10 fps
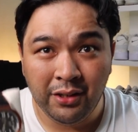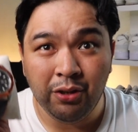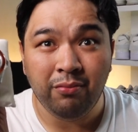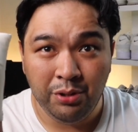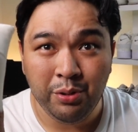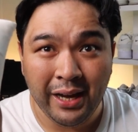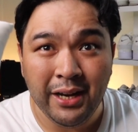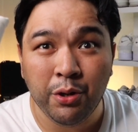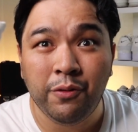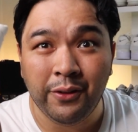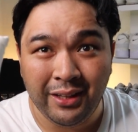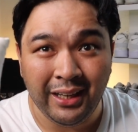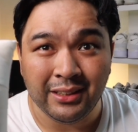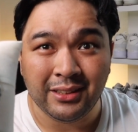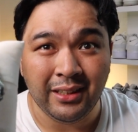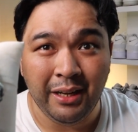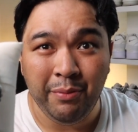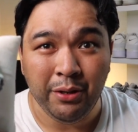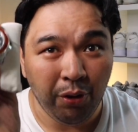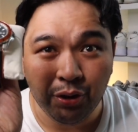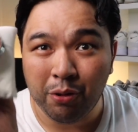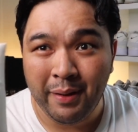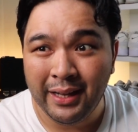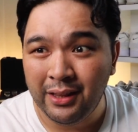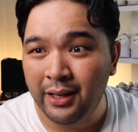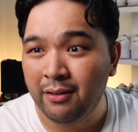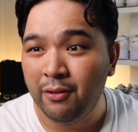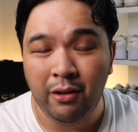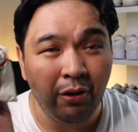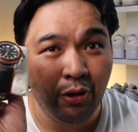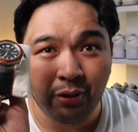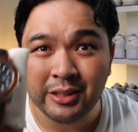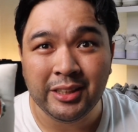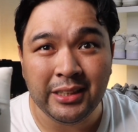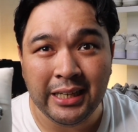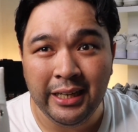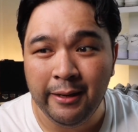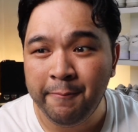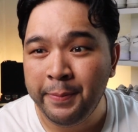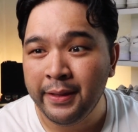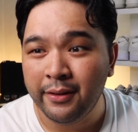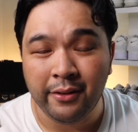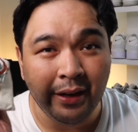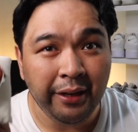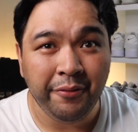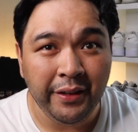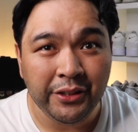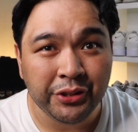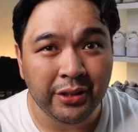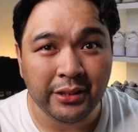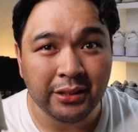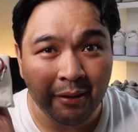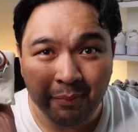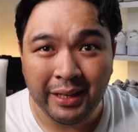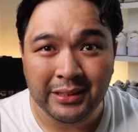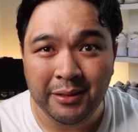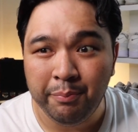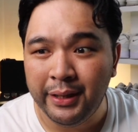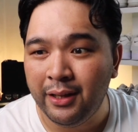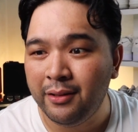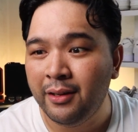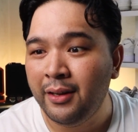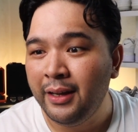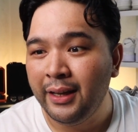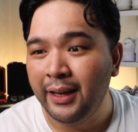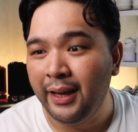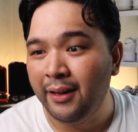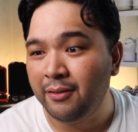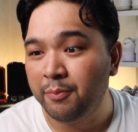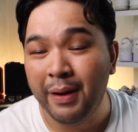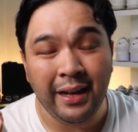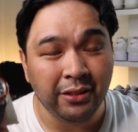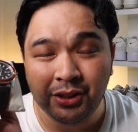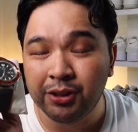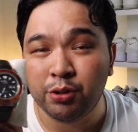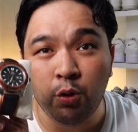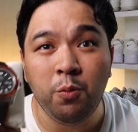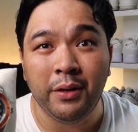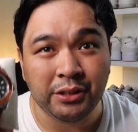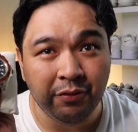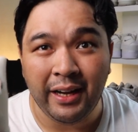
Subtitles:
You can go for this. I mean, automatic, looks stunning, great features, amazing build, and man, just so much